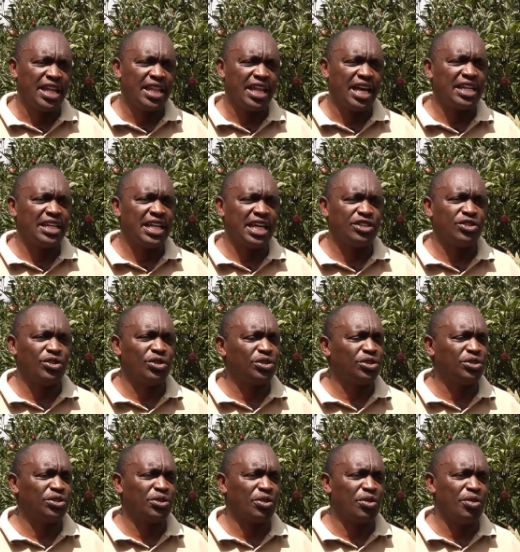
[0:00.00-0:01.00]
that does not
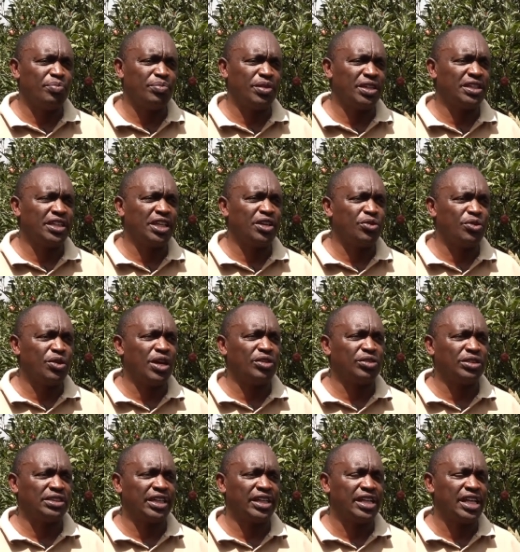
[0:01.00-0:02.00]
completely rule
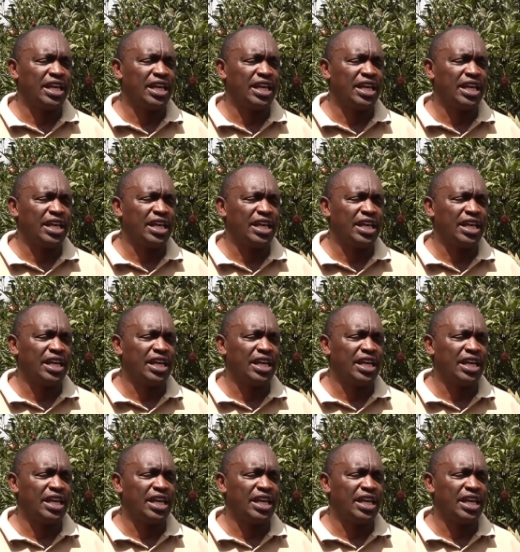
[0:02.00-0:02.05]
out